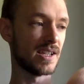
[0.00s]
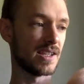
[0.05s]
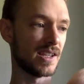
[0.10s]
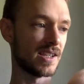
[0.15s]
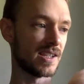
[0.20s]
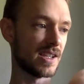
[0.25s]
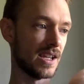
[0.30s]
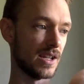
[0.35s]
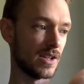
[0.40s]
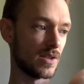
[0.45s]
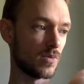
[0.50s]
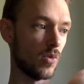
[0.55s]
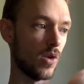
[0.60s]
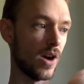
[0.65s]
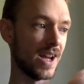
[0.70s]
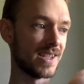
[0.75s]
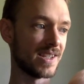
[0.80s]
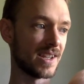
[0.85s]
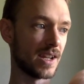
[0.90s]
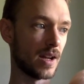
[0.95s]
is seen as
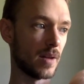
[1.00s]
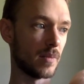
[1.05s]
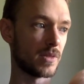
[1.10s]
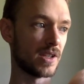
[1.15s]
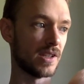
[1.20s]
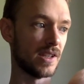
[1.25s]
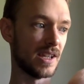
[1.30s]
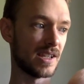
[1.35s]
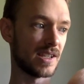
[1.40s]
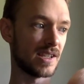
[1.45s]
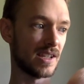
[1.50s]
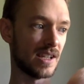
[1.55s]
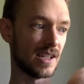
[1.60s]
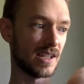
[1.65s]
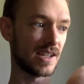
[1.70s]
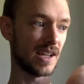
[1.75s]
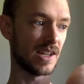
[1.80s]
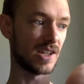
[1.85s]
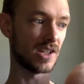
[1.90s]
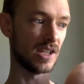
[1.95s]
wising up to this, and
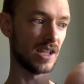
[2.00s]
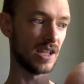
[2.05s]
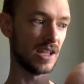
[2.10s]
essentially